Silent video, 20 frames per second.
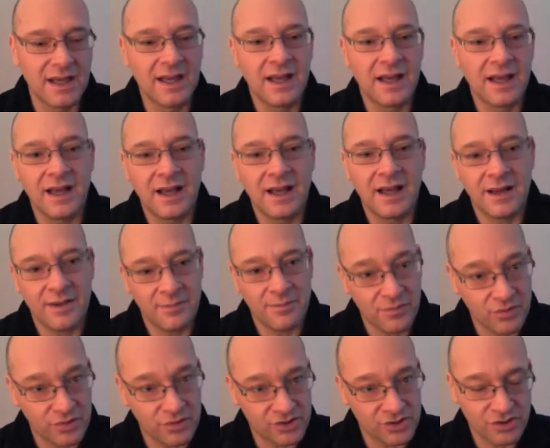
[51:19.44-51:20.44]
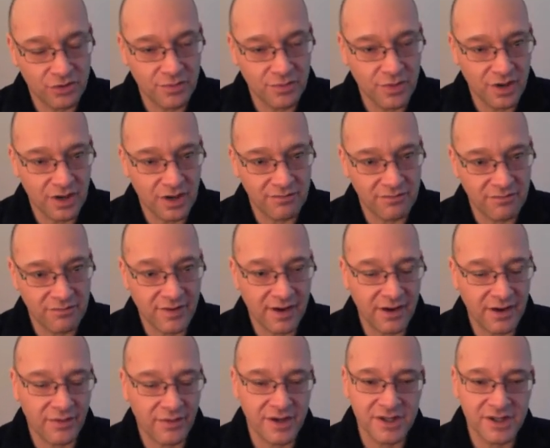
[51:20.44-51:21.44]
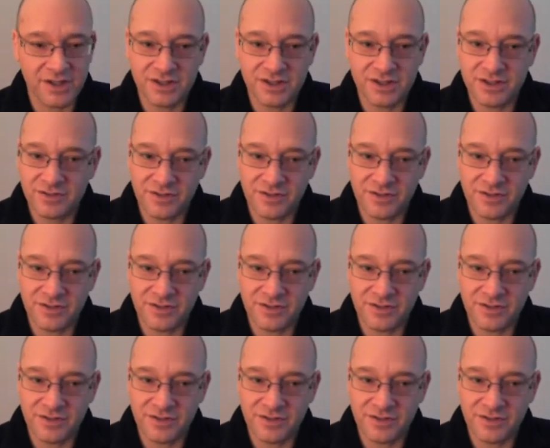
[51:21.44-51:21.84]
more stock market revaluations